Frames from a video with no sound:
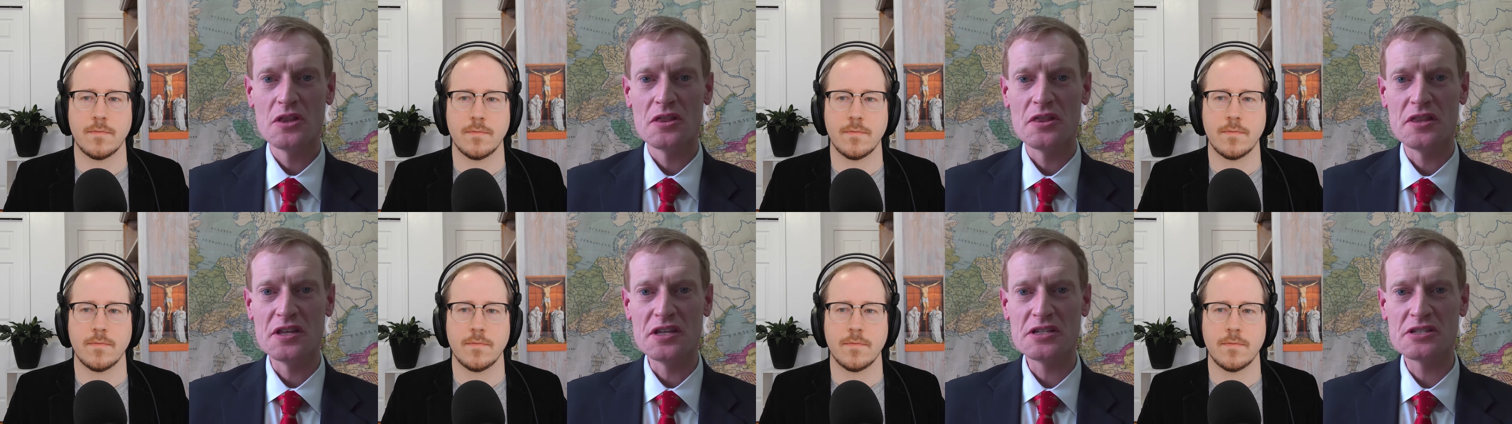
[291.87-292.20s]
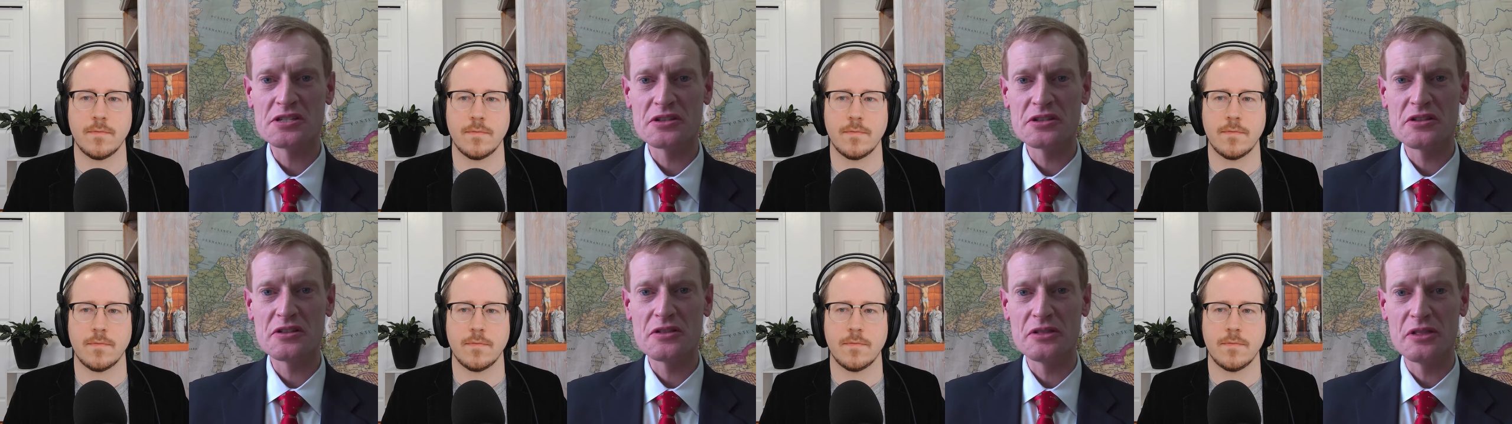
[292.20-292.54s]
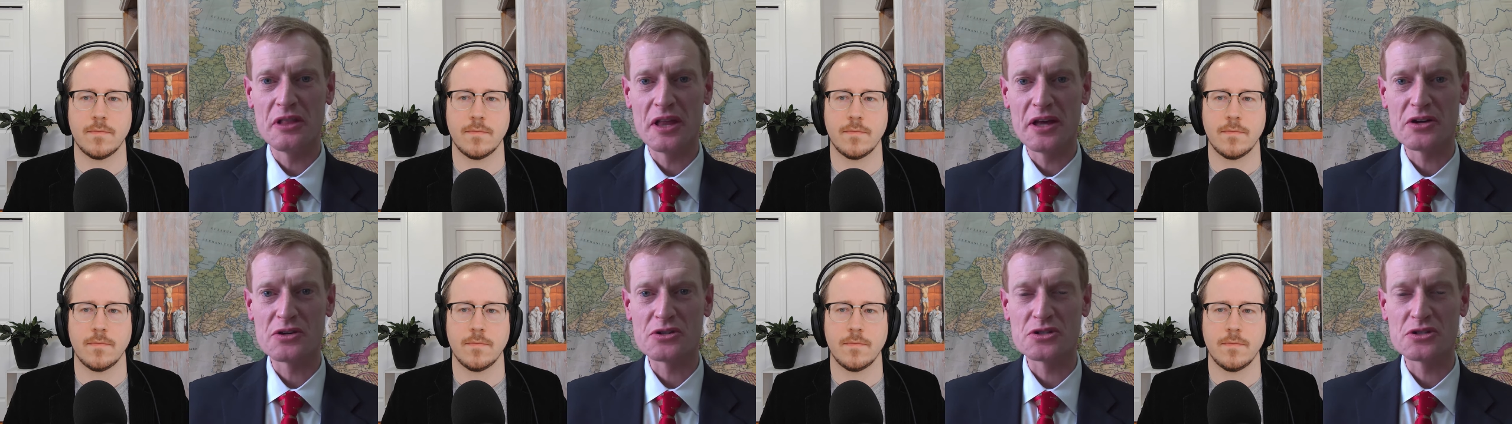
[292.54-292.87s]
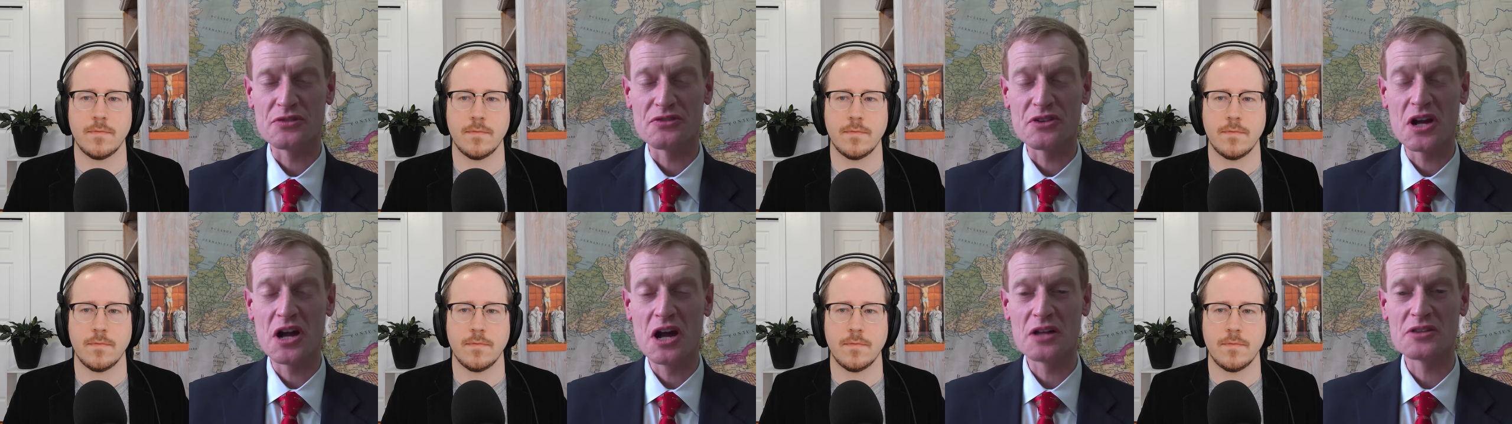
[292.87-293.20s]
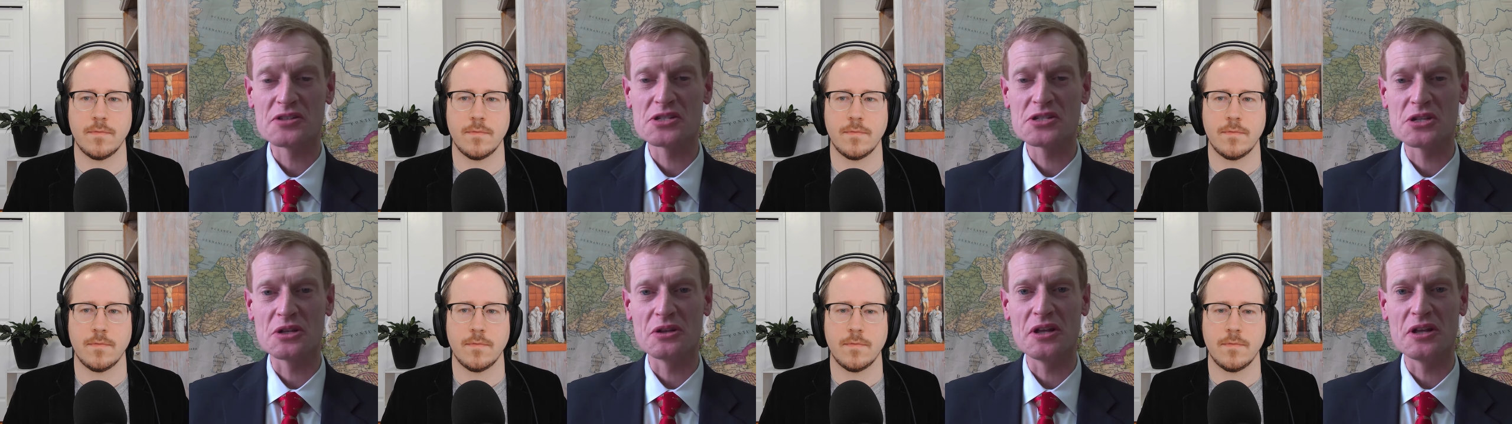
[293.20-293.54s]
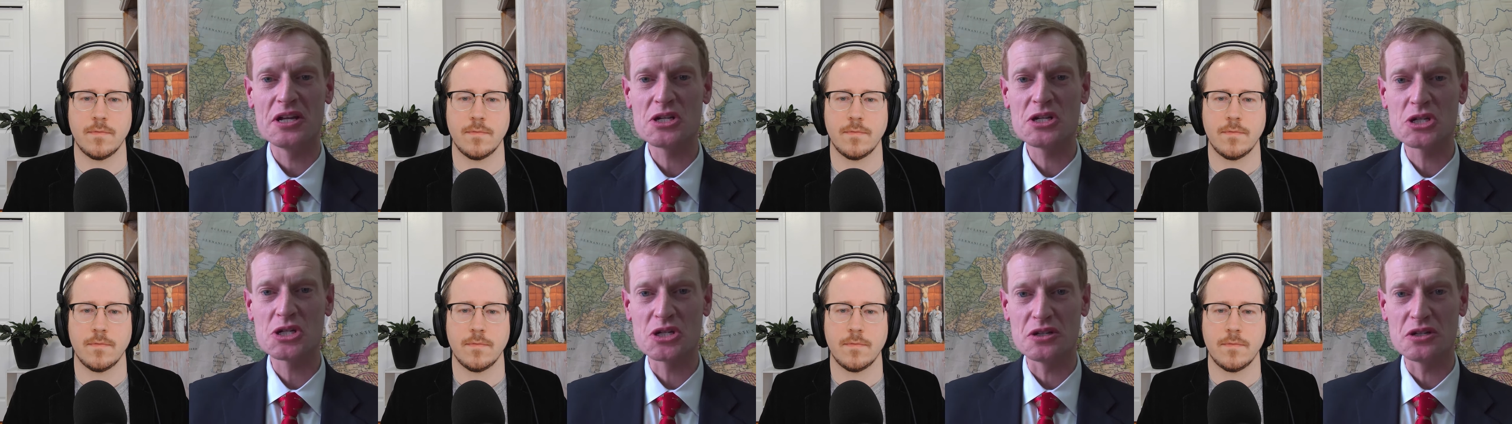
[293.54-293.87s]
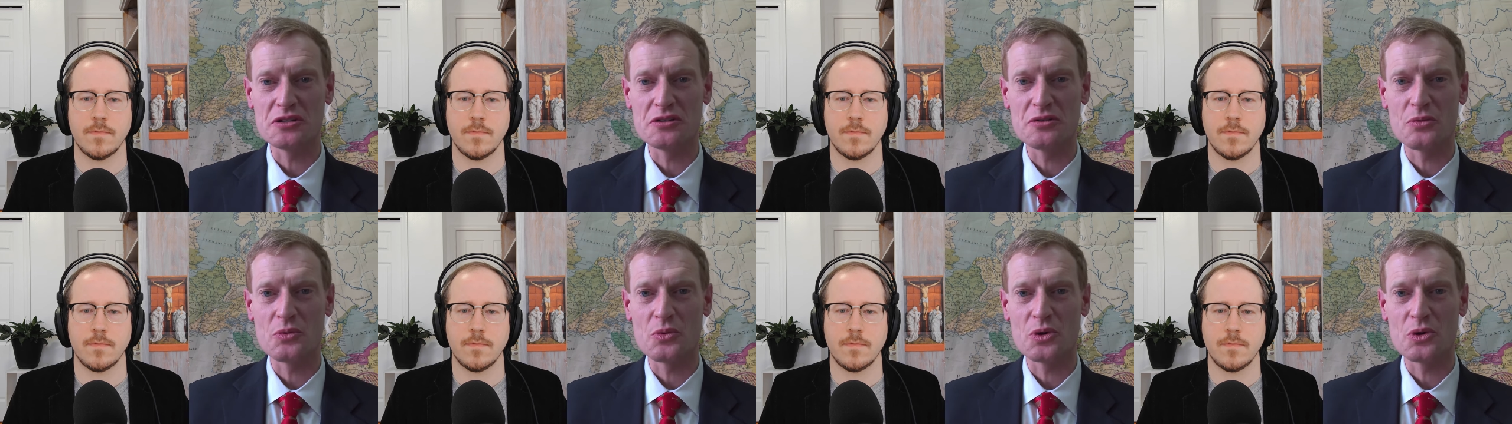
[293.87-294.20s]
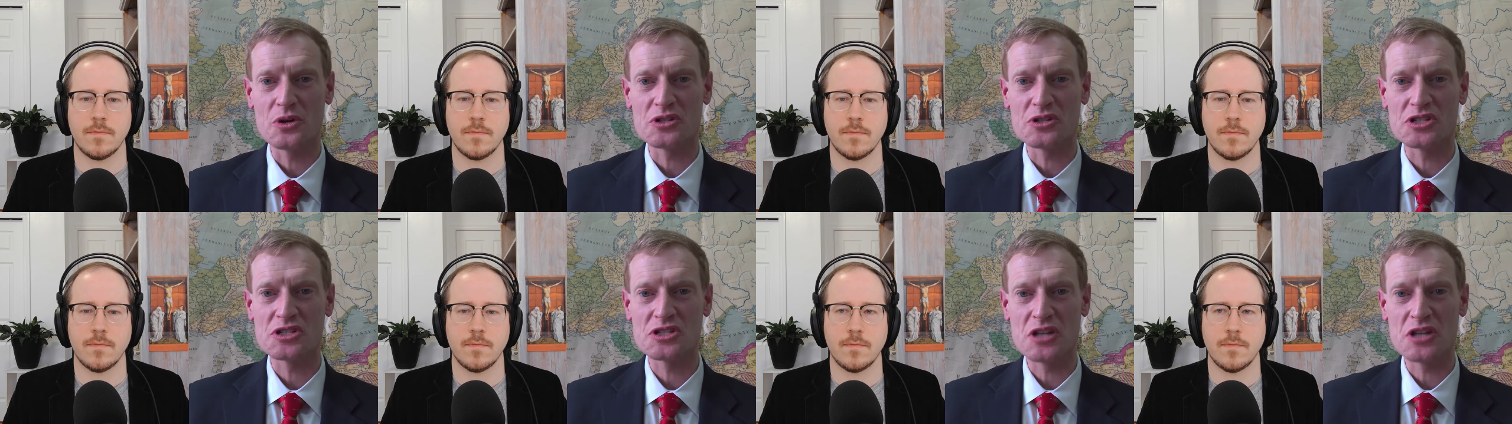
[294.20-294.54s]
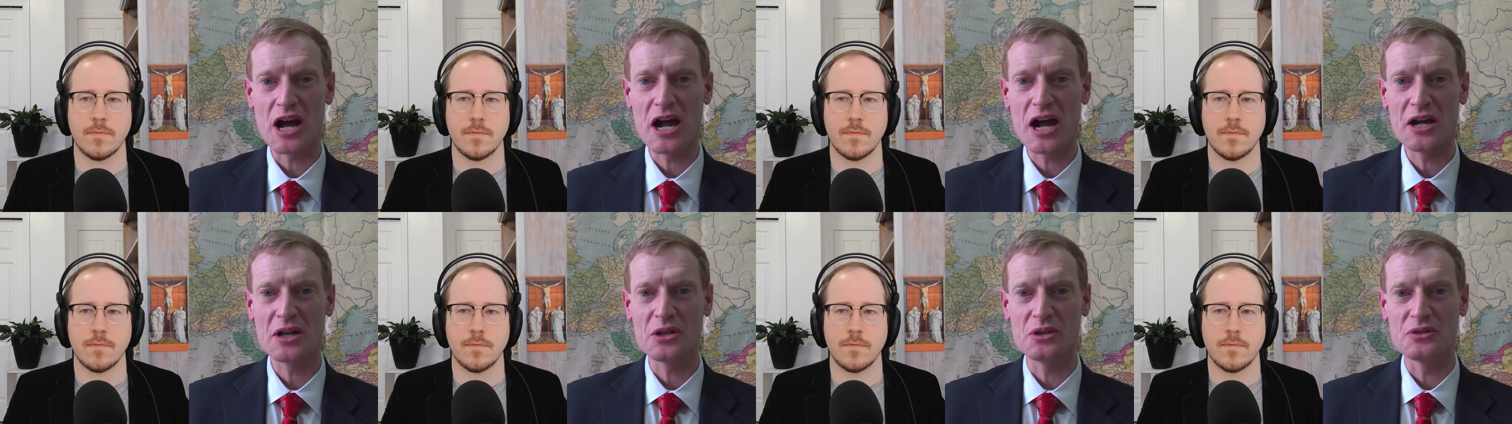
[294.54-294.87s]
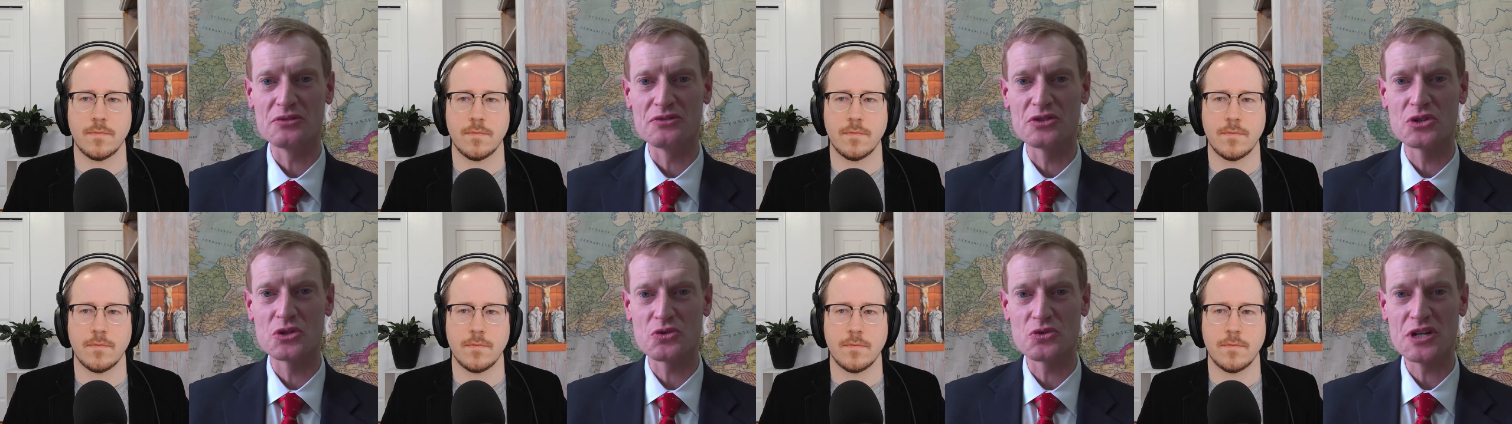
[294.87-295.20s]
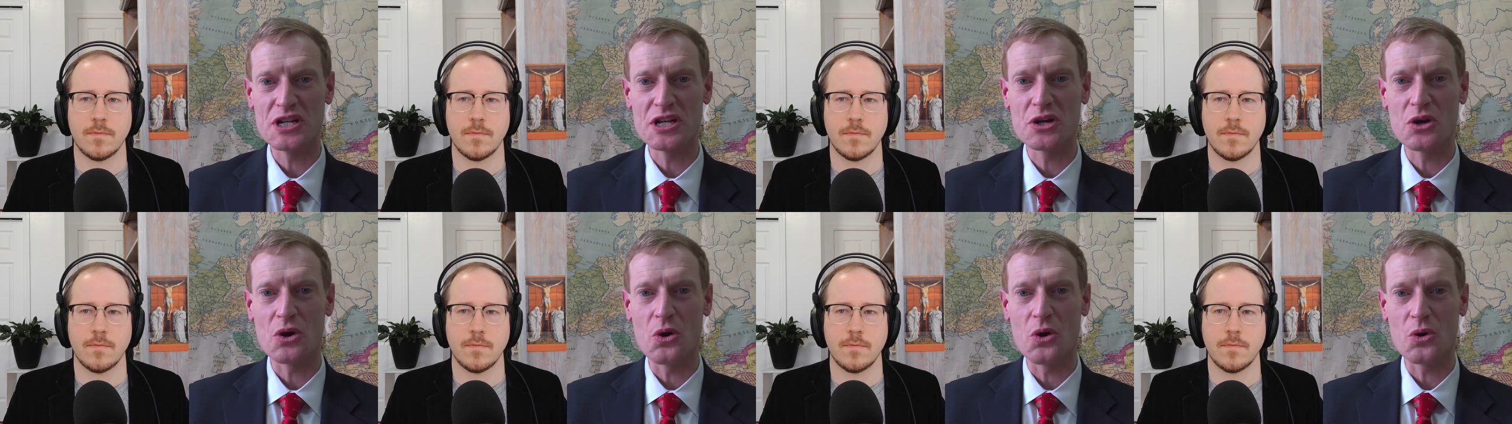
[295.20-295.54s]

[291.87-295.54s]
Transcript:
Speaker 1: These letters of consolation were a style of Greek